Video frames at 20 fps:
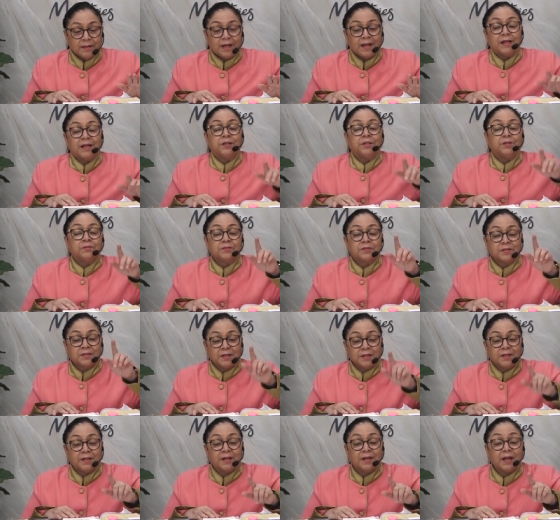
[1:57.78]
And you
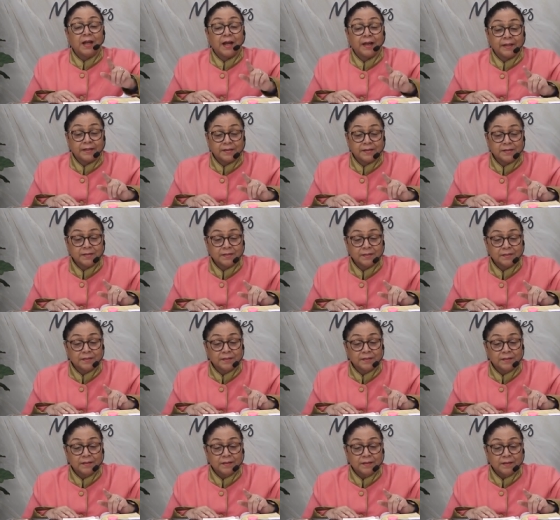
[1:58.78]
see the light.
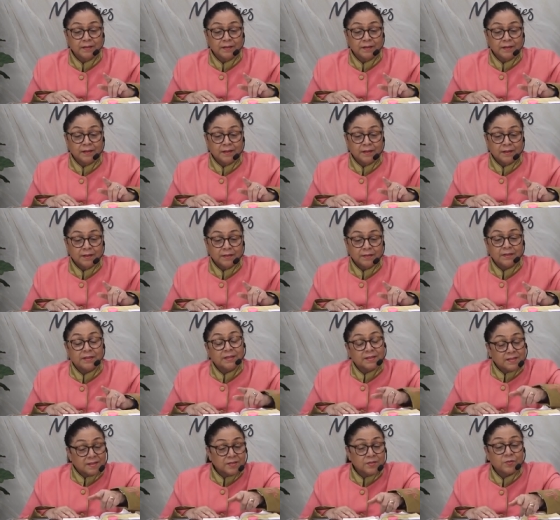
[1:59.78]

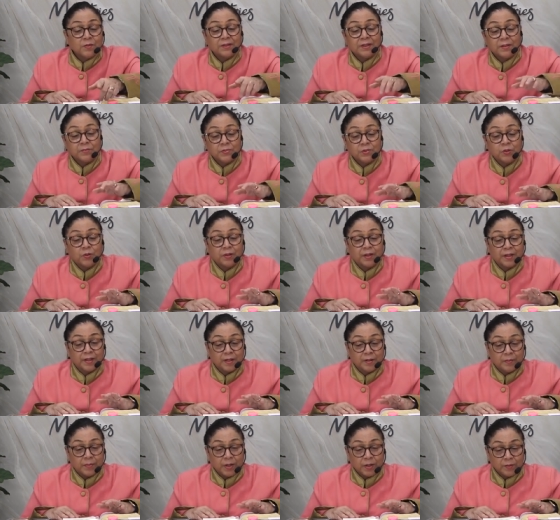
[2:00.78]
This is what I'm talking
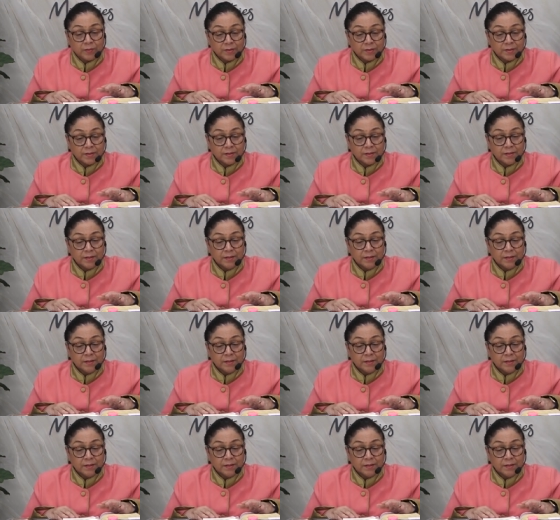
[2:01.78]
about.